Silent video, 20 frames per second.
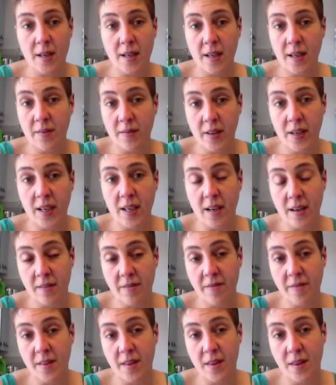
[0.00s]
even
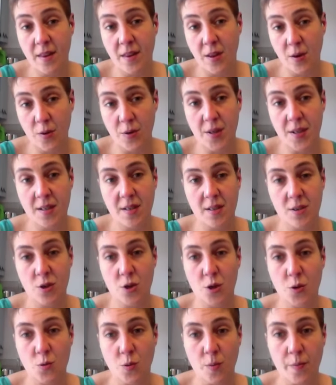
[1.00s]
if those
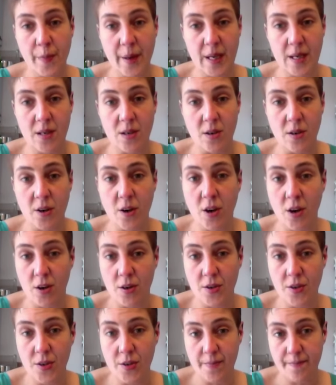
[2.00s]
decisions were based on
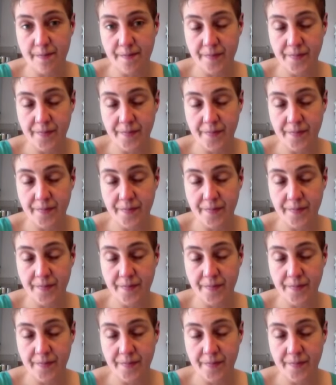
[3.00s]
hers.